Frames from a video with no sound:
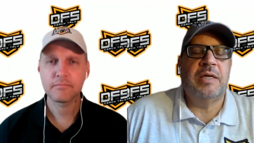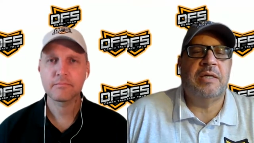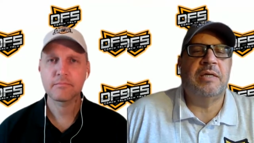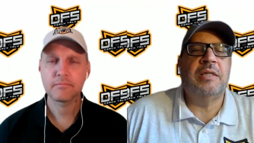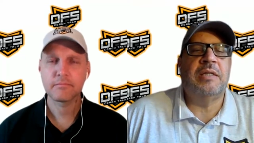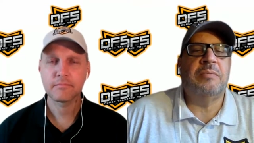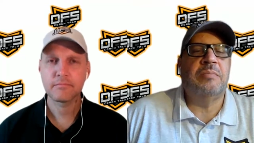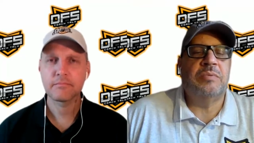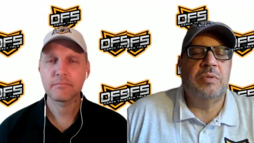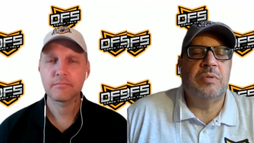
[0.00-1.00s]
Speaker 1: in the in
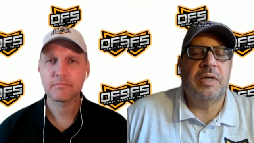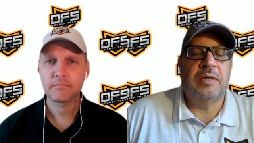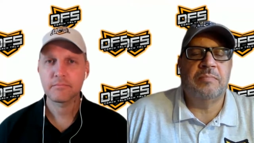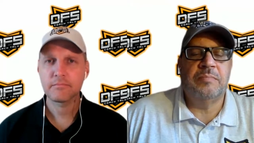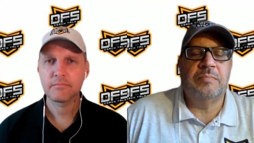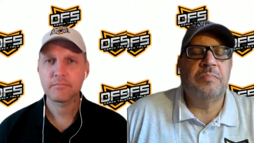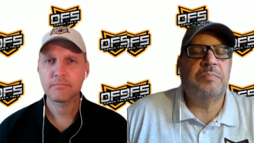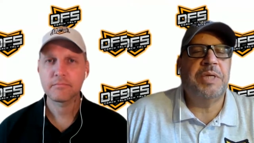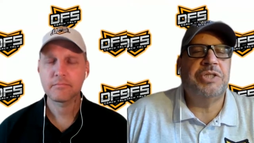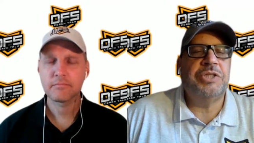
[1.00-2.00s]
the uh,
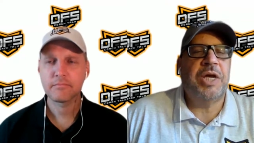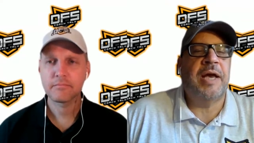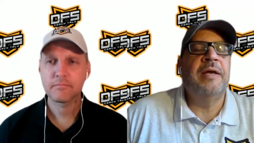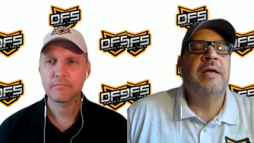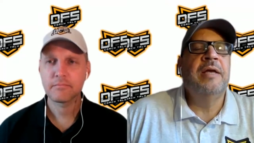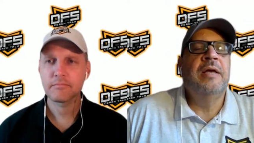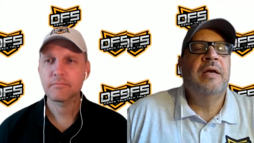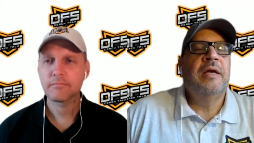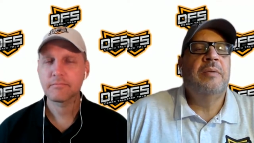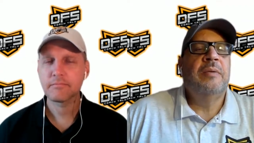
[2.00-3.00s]
PGA,
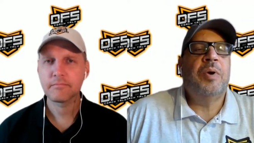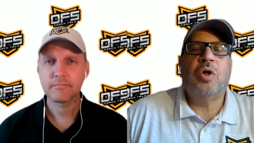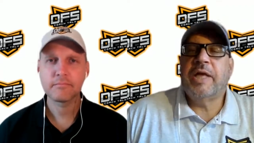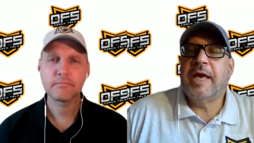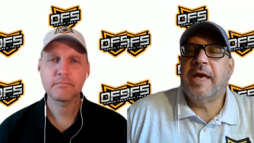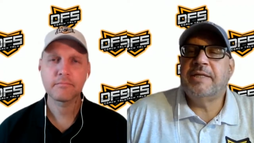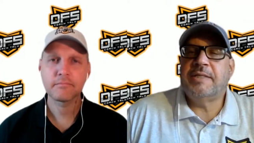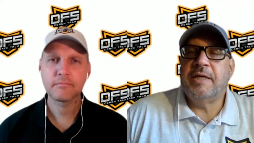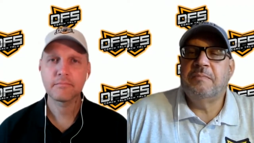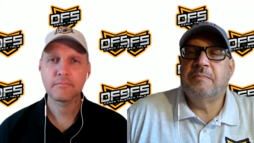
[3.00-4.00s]
Paul
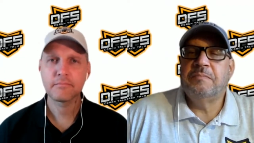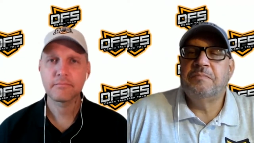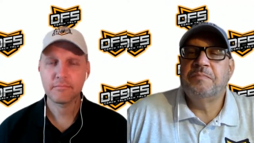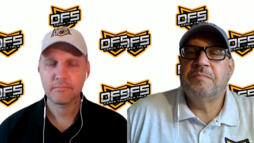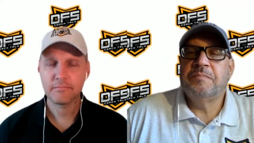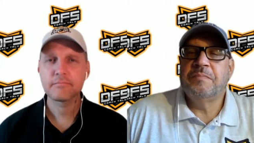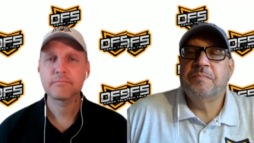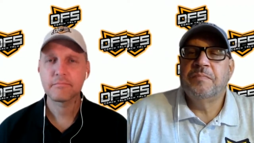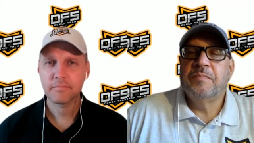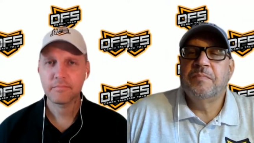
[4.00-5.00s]
Casey.
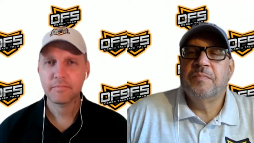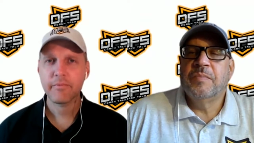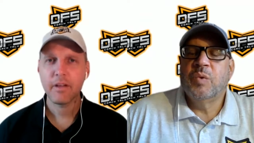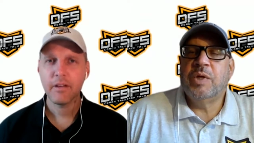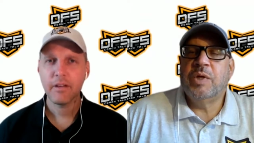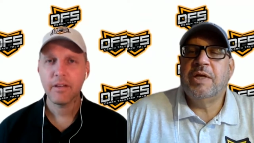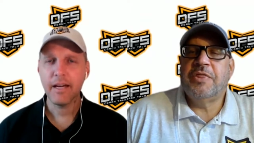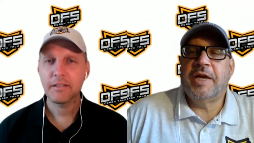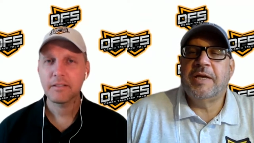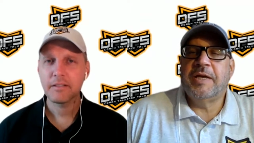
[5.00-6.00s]
Speaker 2: What do
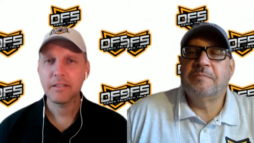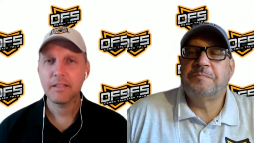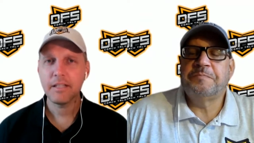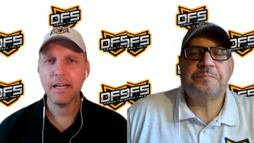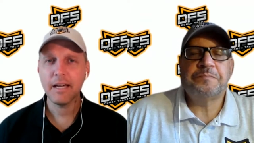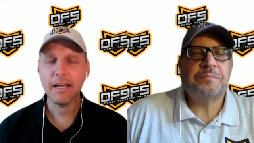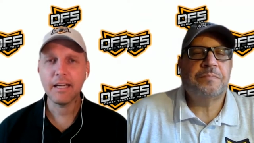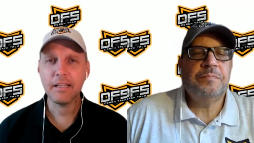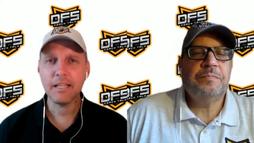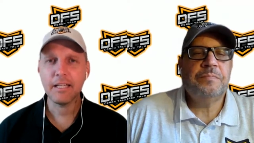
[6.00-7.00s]
you yeah. think? Yeah,
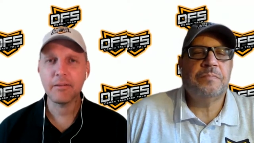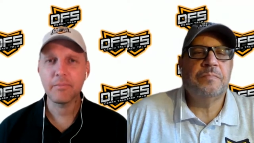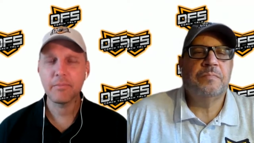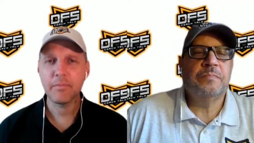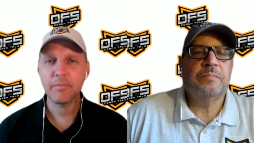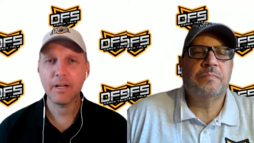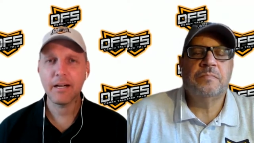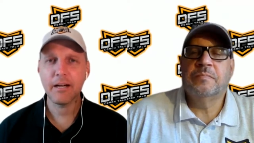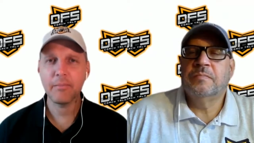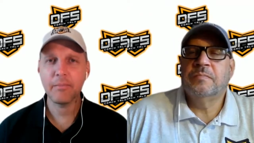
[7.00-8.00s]
I, I like him.
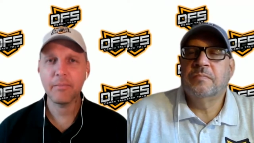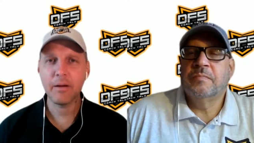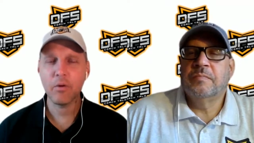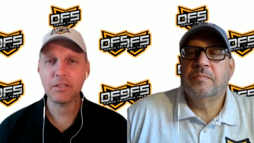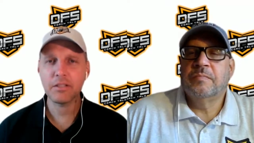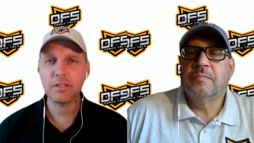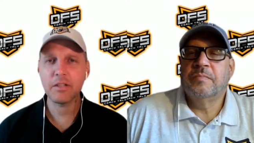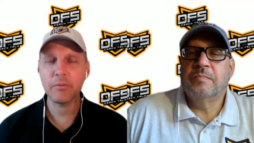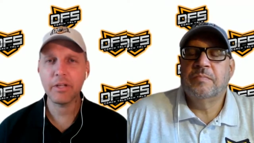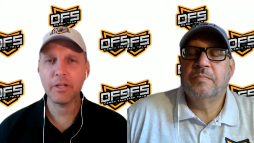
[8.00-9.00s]
Um, I
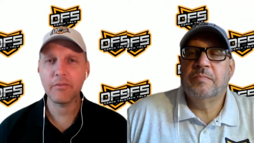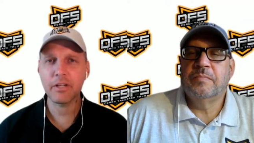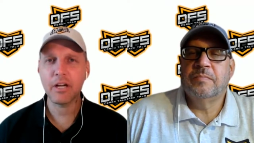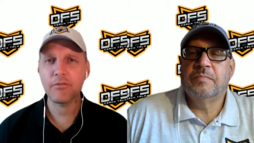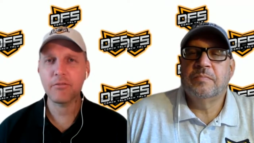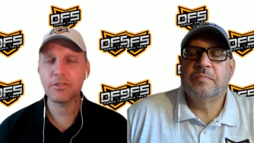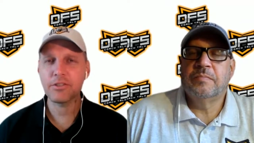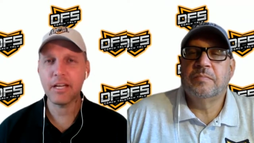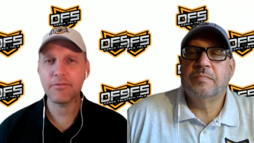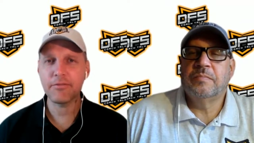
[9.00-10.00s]
watched a little bit of the
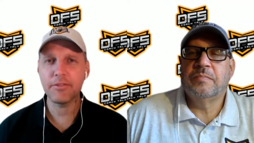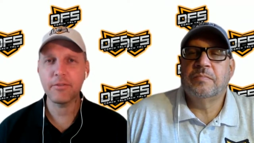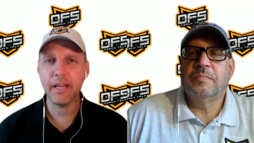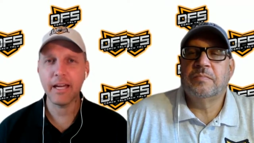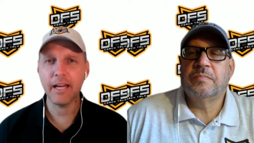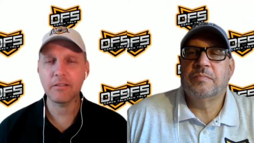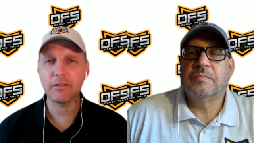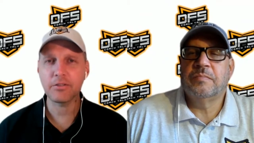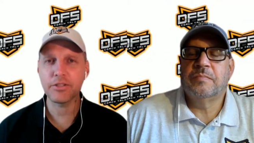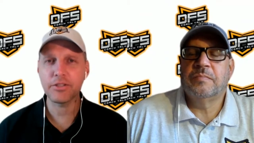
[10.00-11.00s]
coverage this afternoon. They
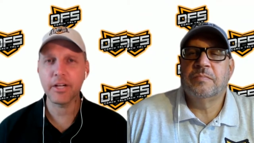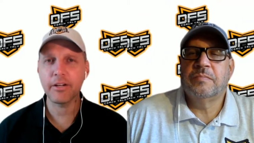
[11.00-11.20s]
had a little